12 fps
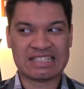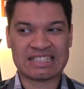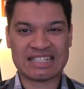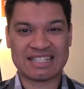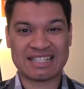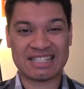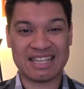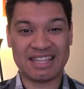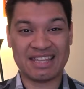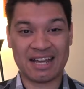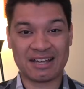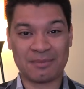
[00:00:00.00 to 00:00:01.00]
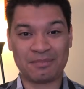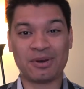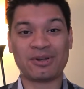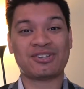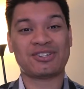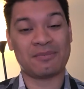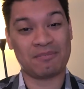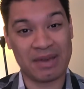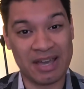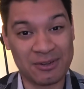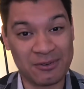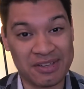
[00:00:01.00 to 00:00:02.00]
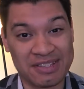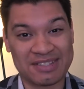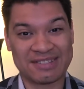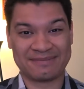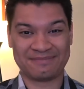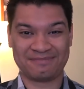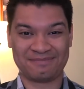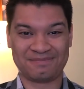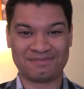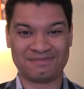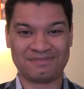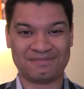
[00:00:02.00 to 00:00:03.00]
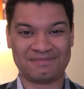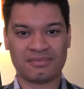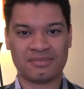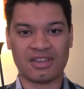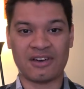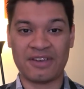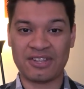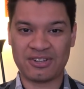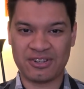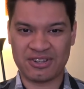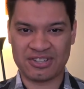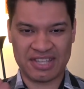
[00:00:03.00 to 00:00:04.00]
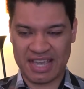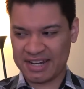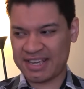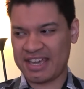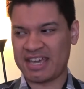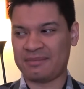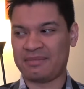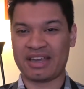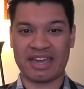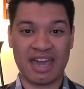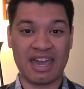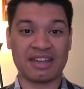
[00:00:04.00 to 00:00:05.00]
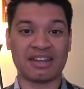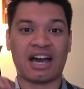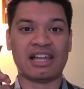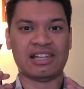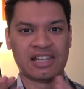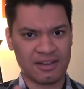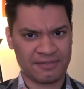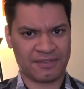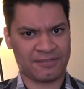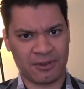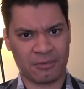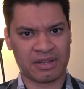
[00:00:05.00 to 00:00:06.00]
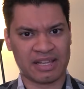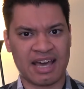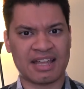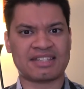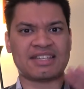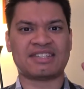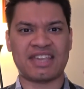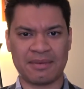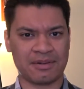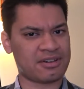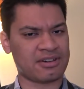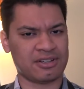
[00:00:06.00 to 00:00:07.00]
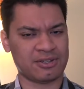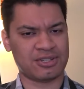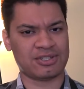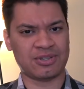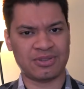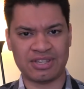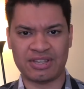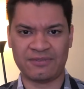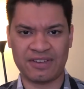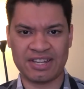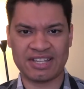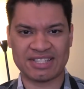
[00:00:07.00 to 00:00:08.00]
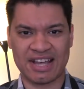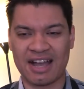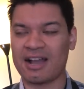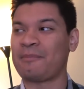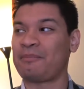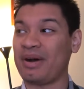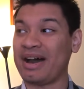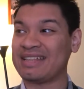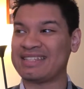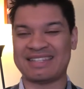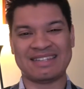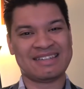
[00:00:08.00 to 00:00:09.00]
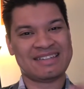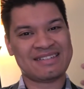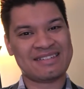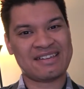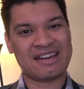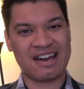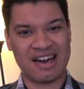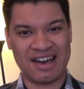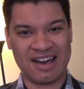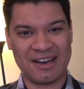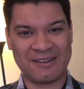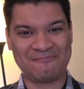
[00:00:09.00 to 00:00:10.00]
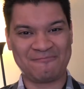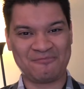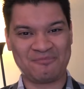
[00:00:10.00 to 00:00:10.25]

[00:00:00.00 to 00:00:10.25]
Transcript: Let's just say that I'm gonna push some boundaries. Avengers Endgame. Again, I love the film a lot. It's a damn good conclusion to the Infinity Saga, but it